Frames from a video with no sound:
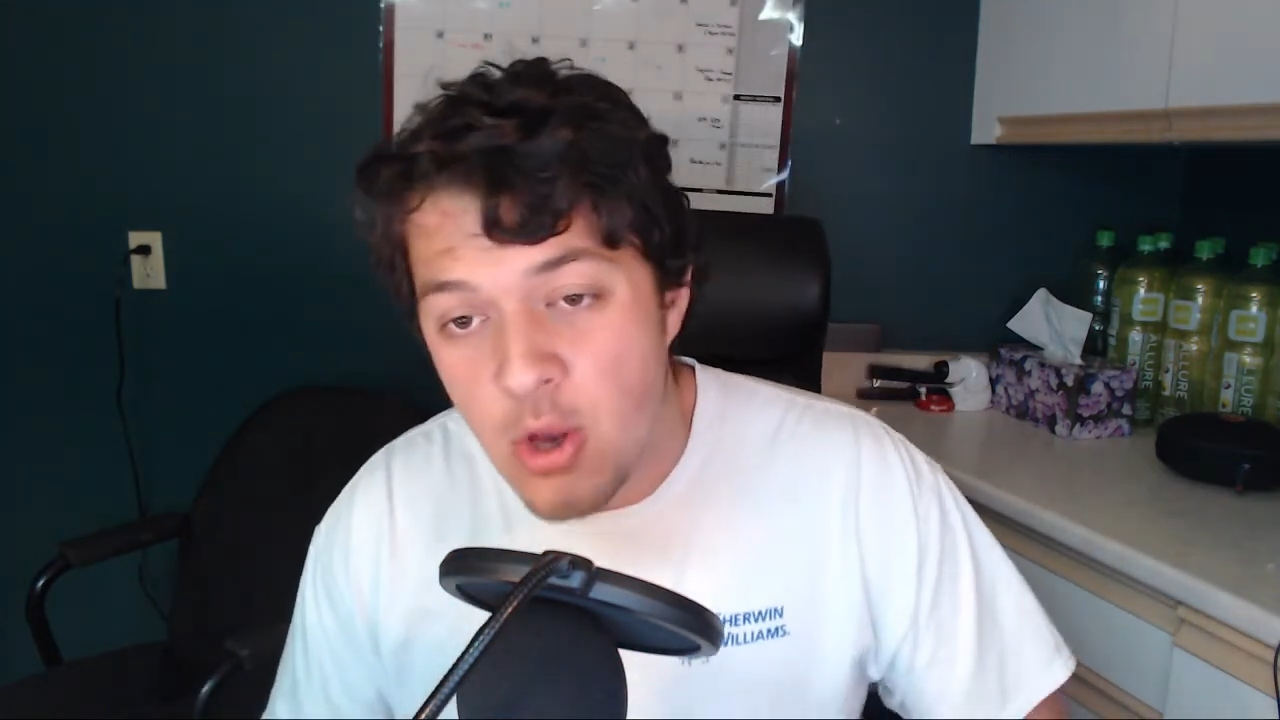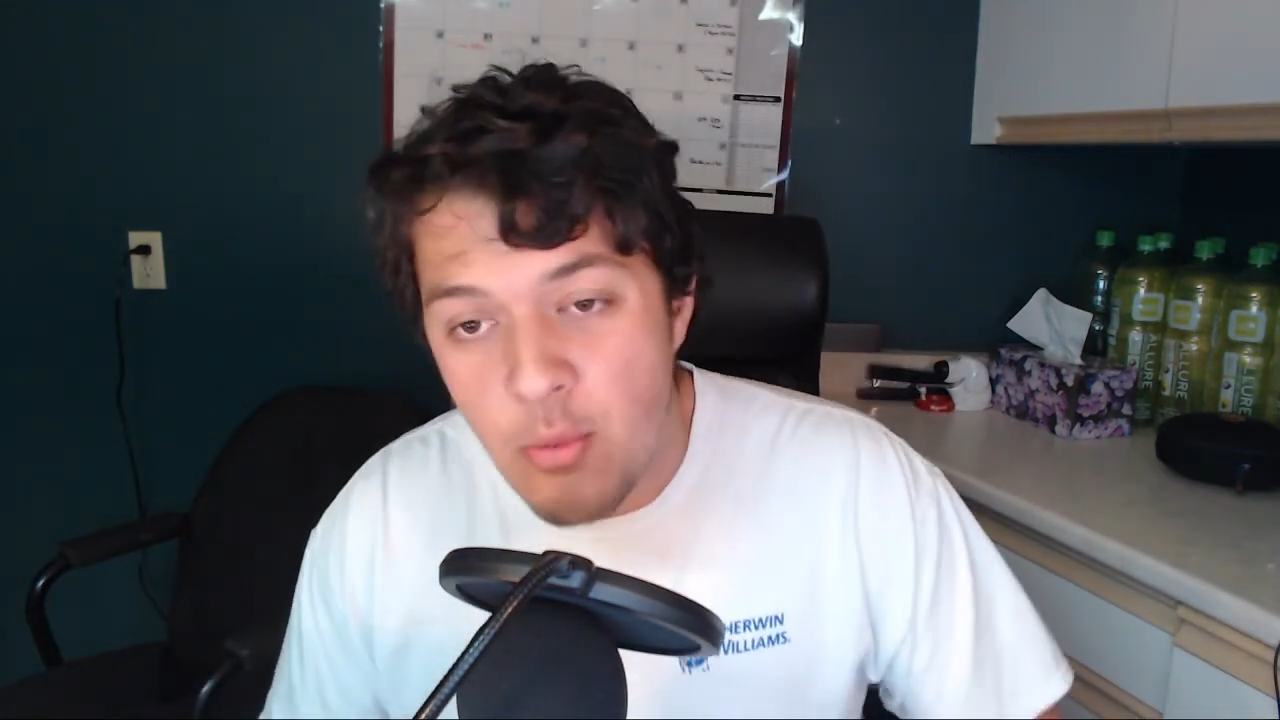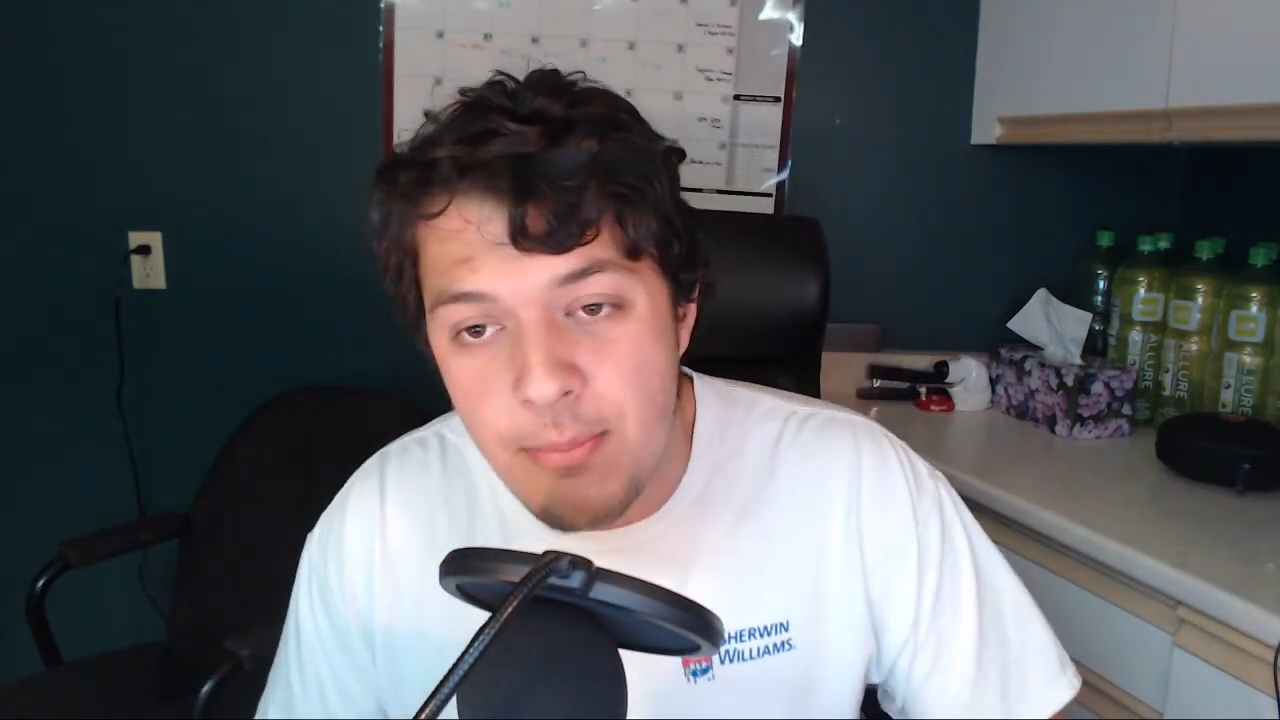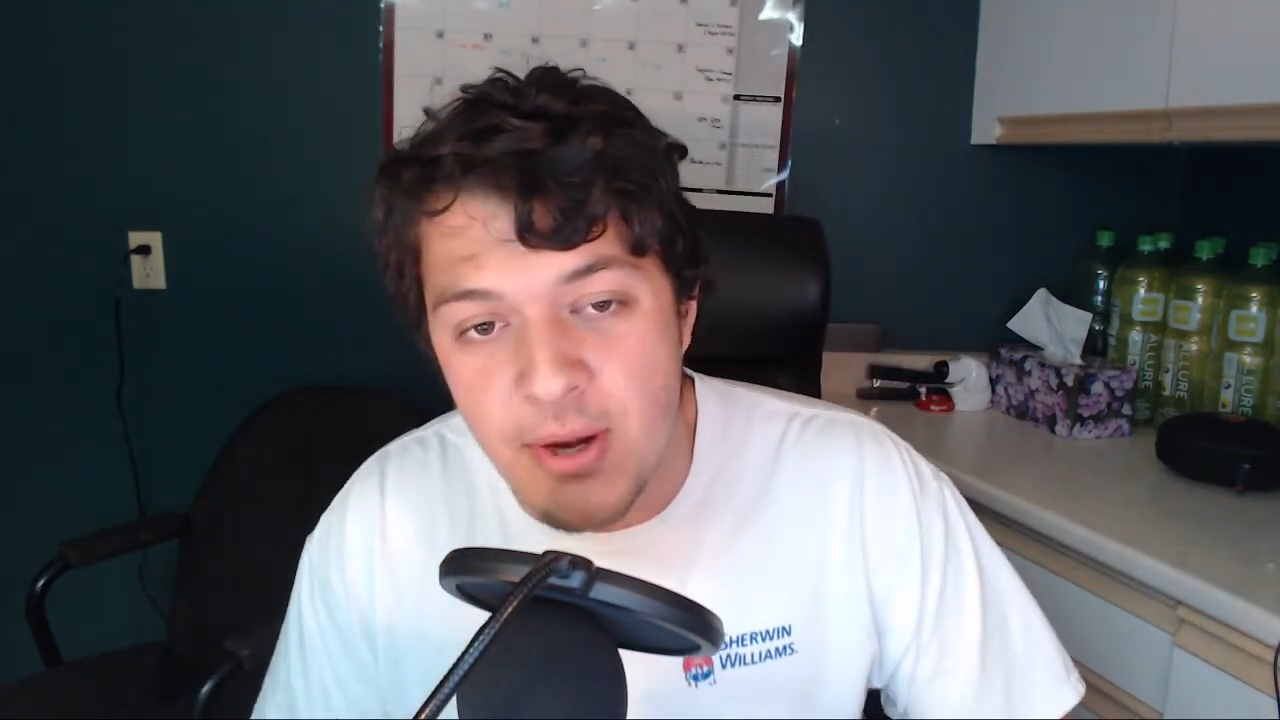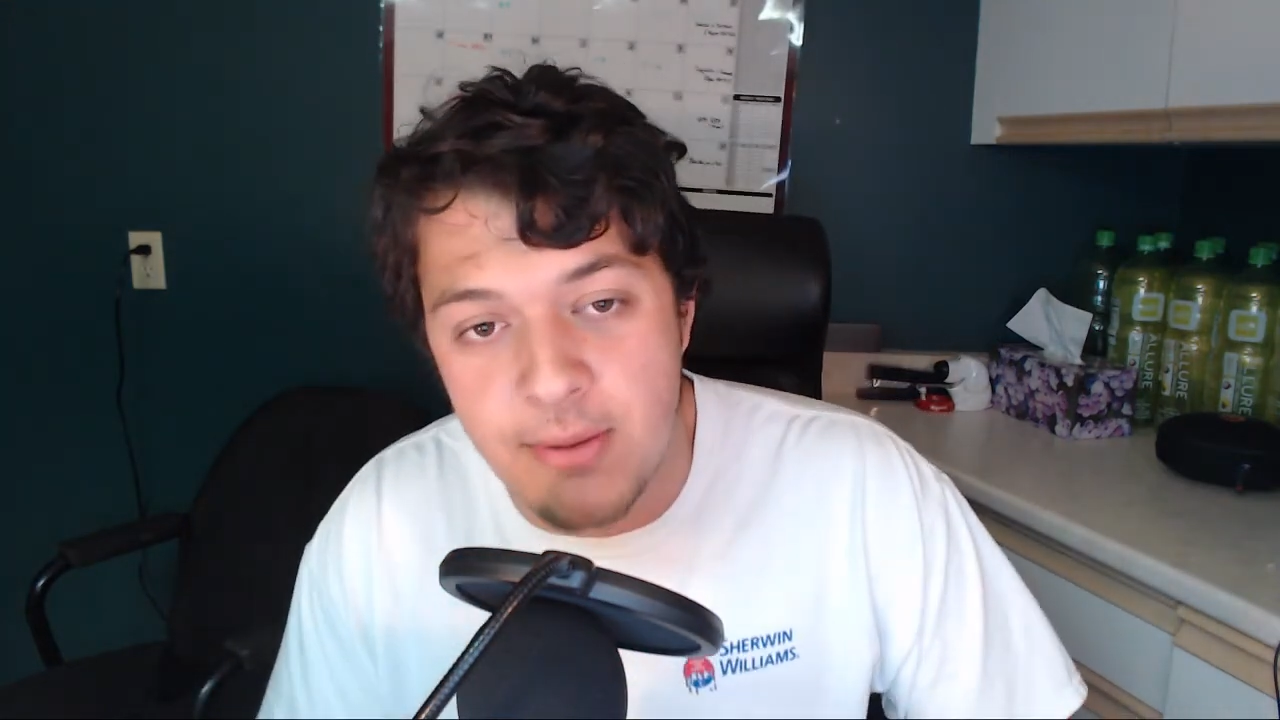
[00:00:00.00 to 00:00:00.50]

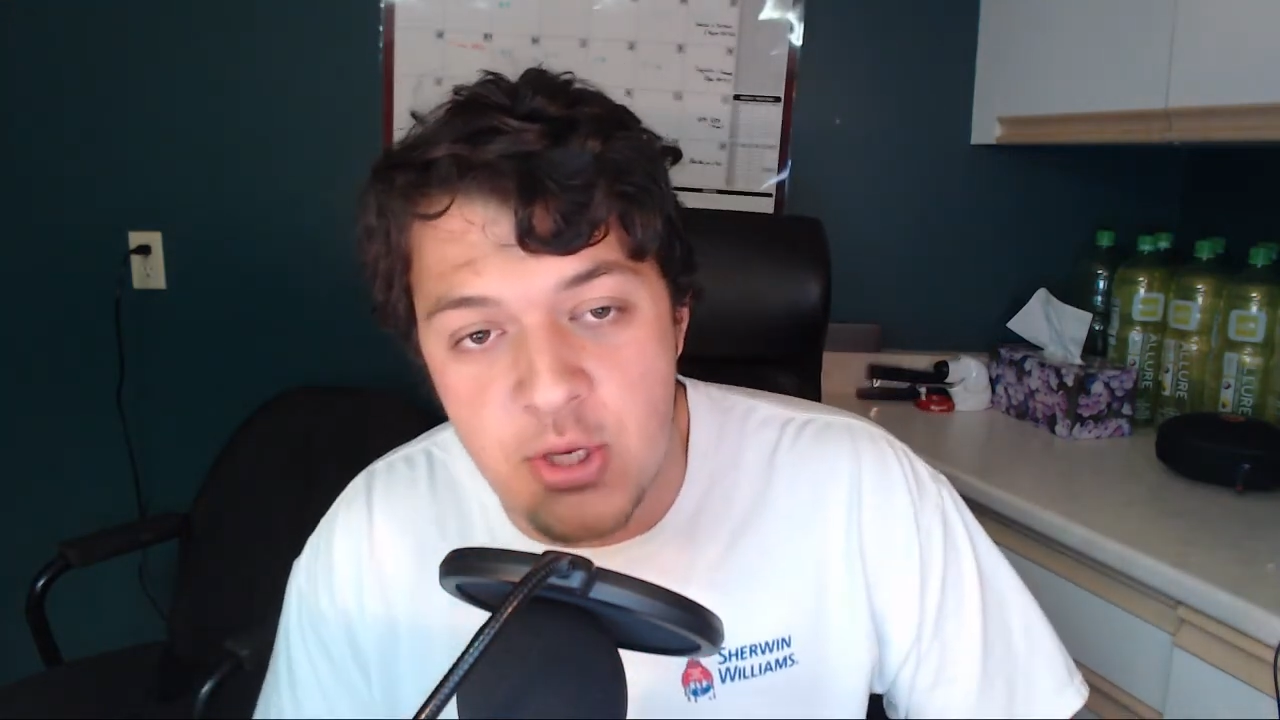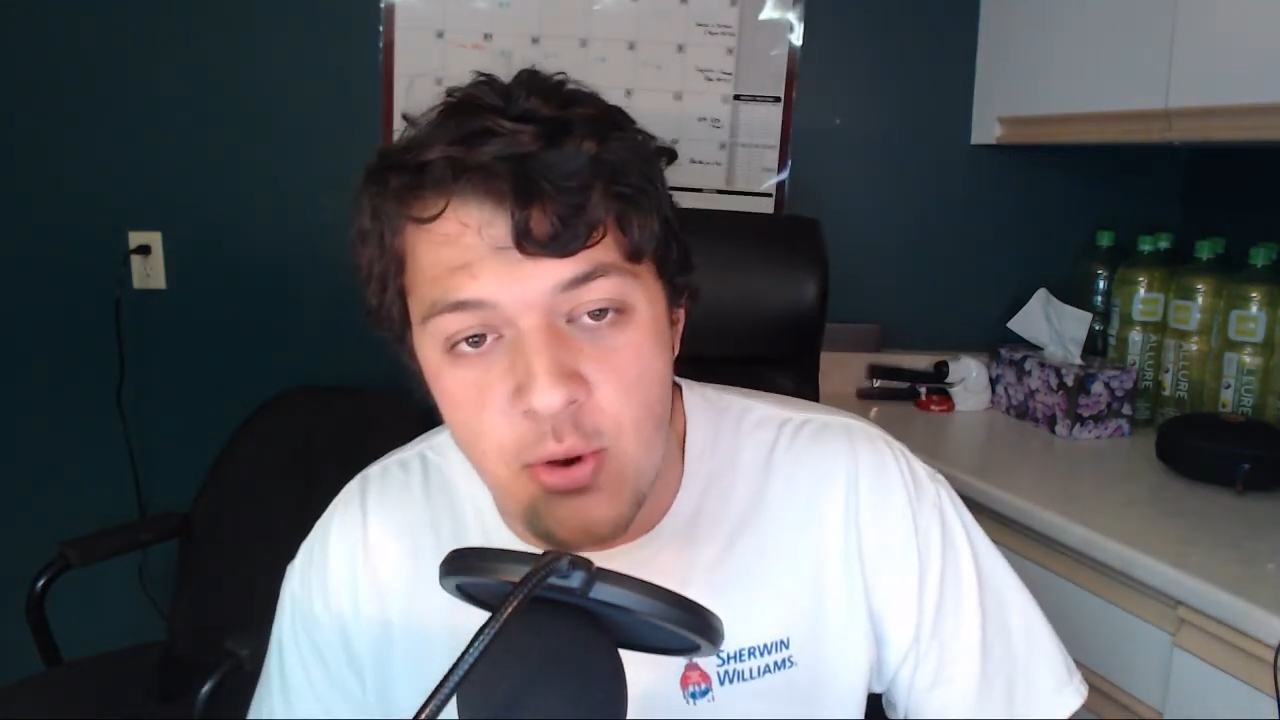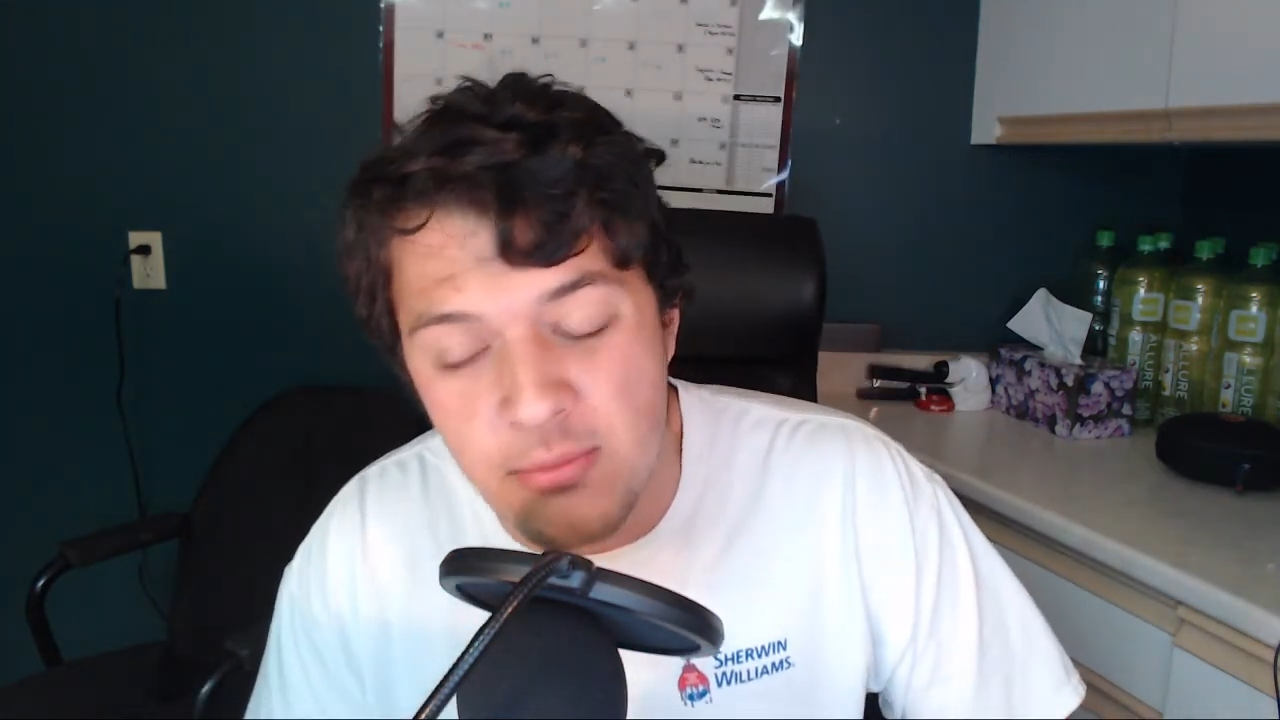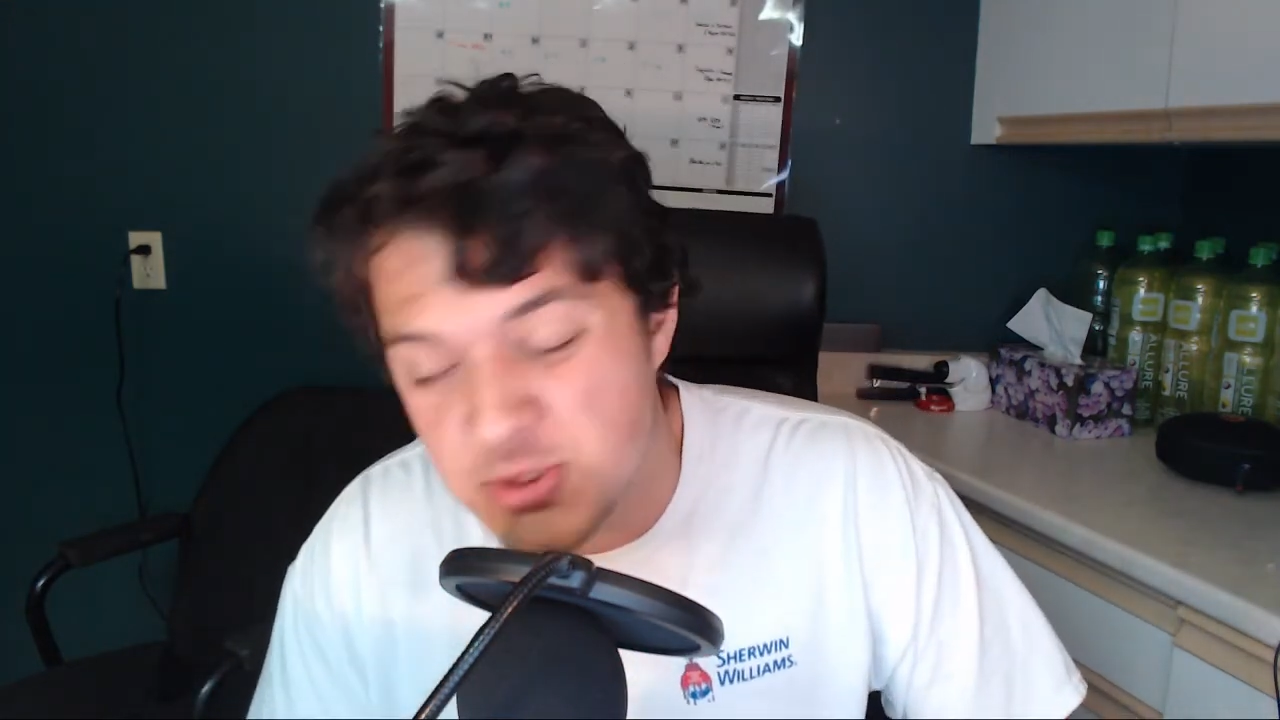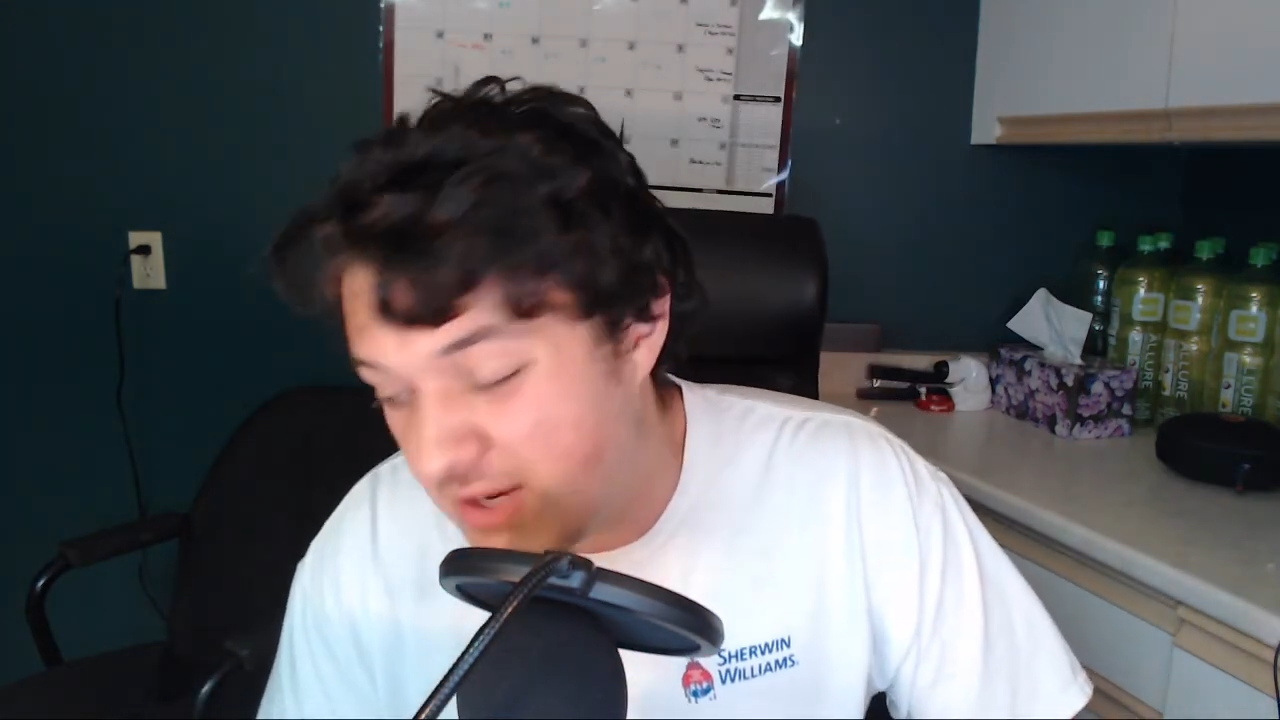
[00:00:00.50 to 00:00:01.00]
we bring them to you almost